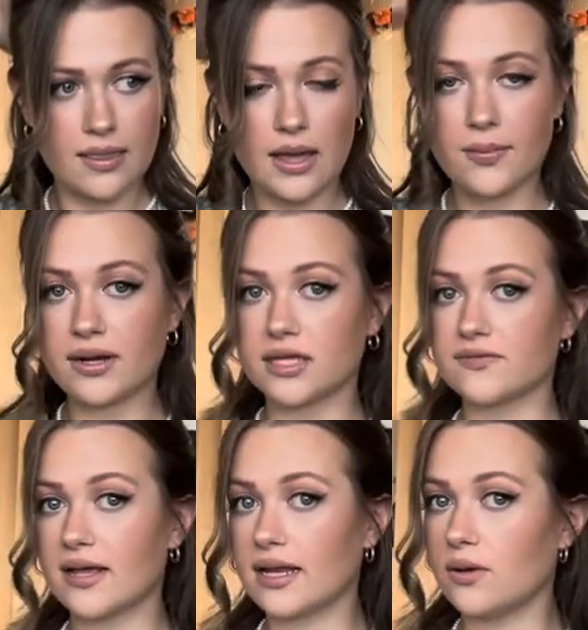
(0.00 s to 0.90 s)
That'd be nice
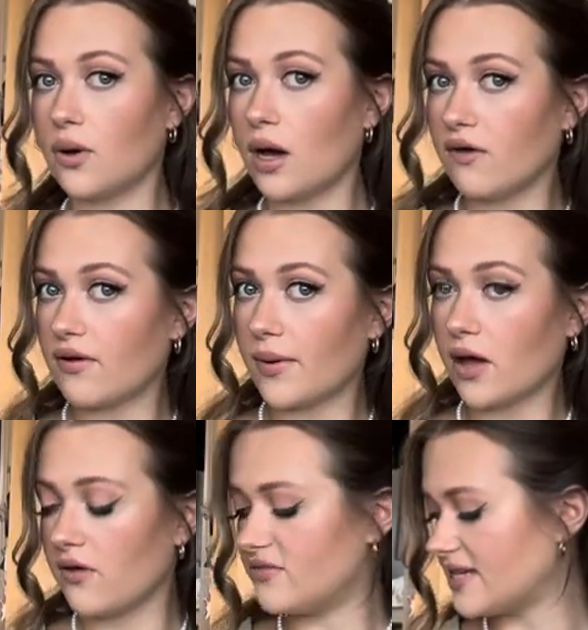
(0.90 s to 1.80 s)
for like a little half up,
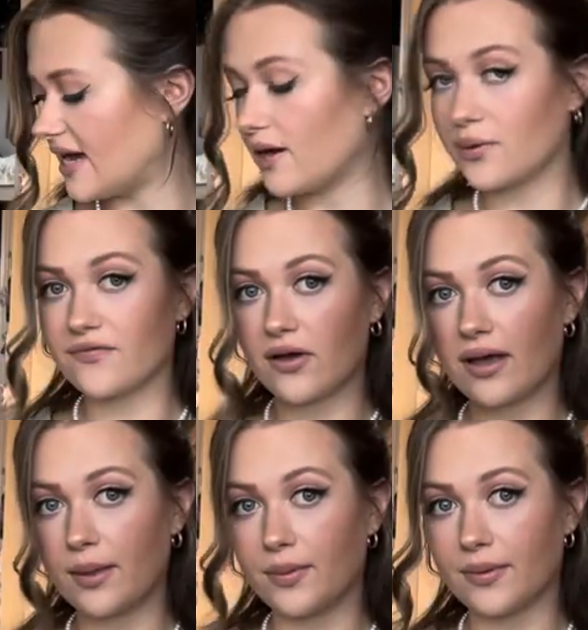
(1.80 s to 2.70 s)
half down
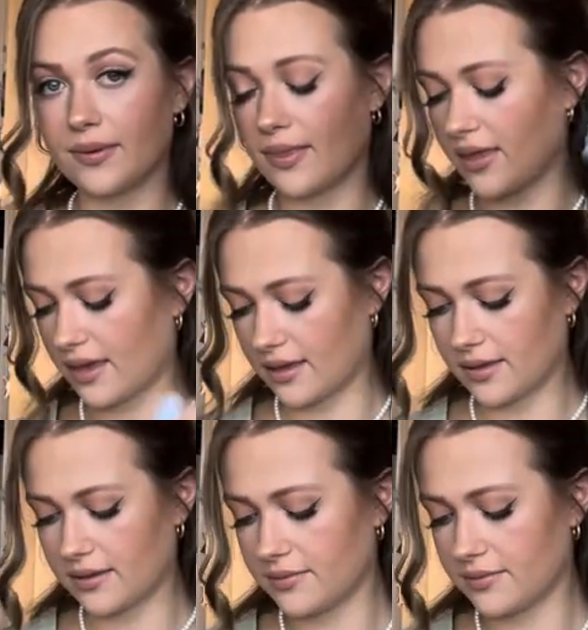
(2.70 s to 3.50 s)
vibe in the hair.